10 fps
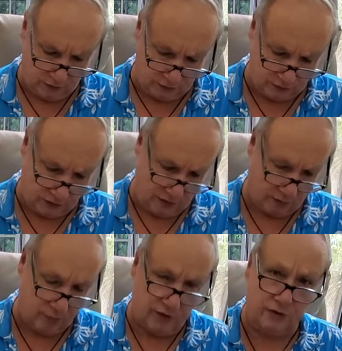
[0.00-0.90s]
so it's kind
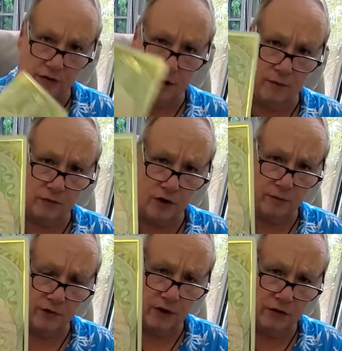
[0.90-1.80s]
of big time
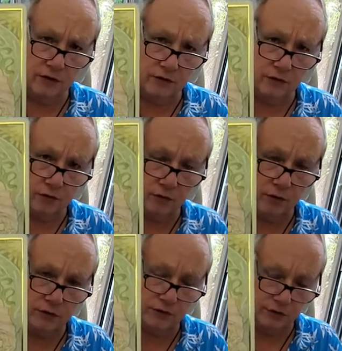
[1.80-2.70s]
drop down into your
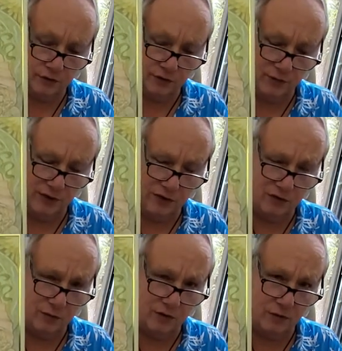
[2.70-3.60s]
emotions. It's speaking
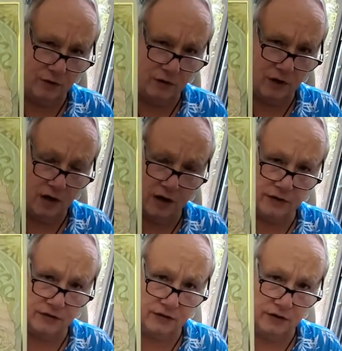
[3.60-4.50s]
to me about the I
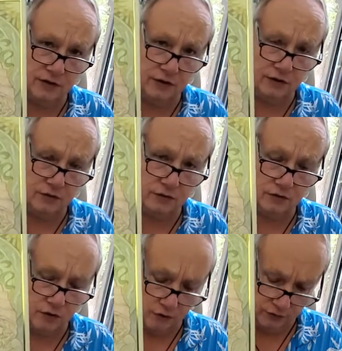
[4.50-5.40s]
C in your
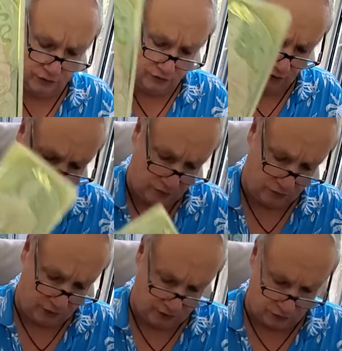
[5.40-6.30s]
astrology chart, your
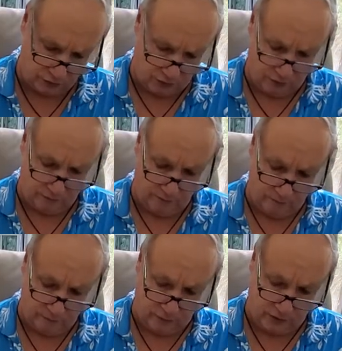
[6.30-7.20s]
natal chart,
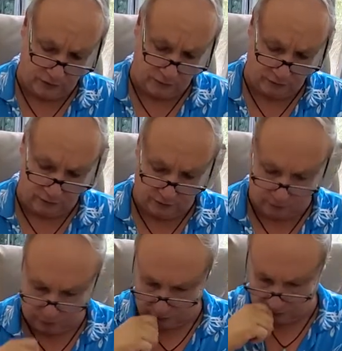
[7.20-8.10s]
possibly in
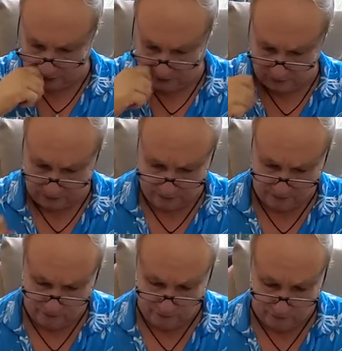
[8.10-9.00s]
your progressed.
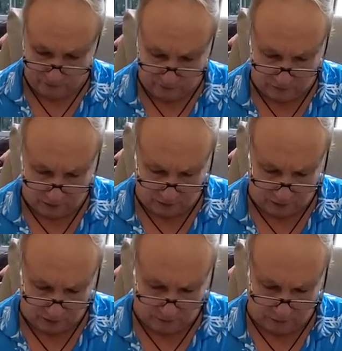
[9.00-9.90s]

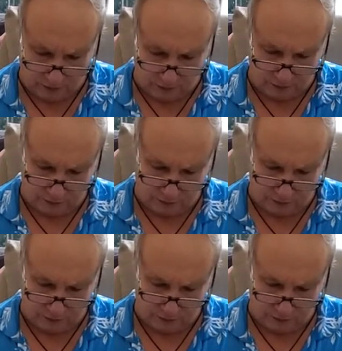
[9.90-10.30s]
Um, it's